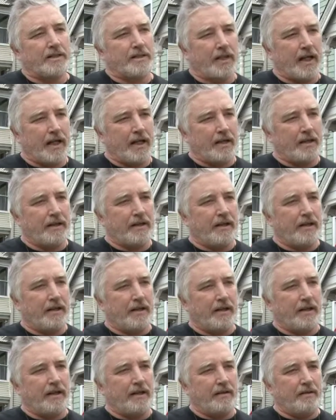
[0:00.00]
take
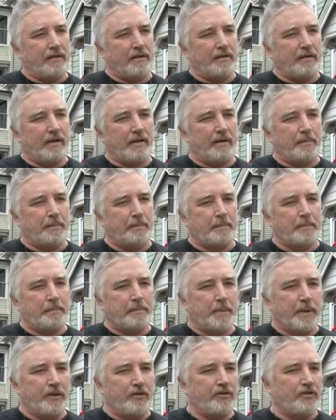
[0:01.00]
a
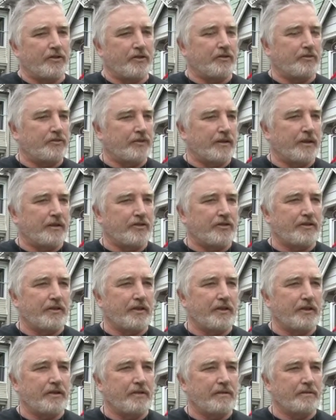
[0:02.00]
piece of
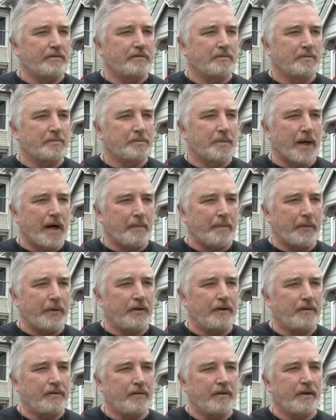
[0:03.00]
city
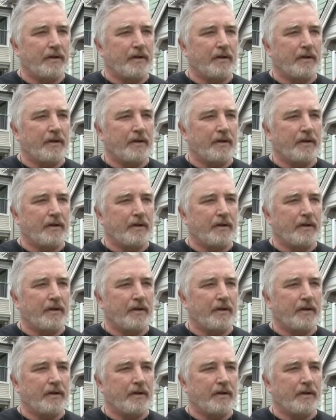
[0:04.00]
property